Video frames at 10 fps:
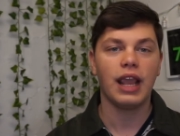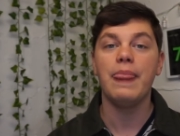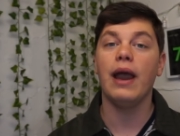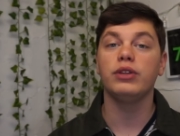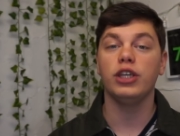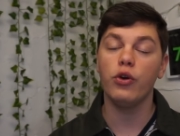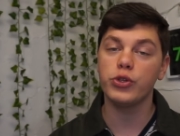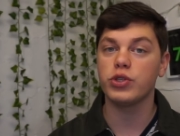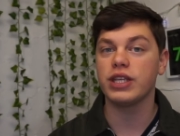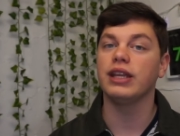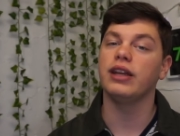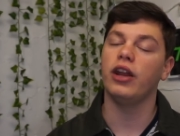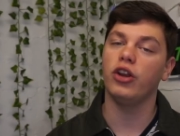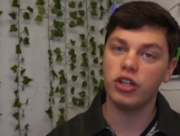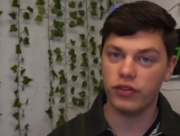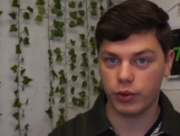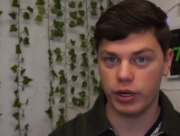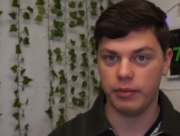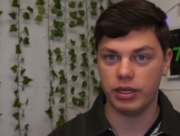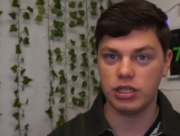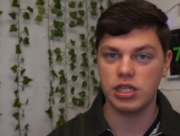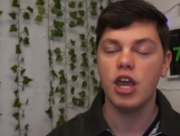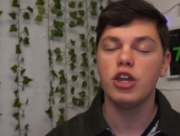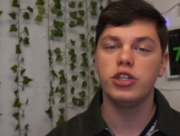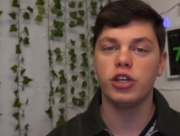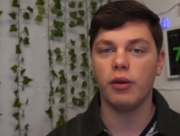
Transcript: Now, they also signed another agreement to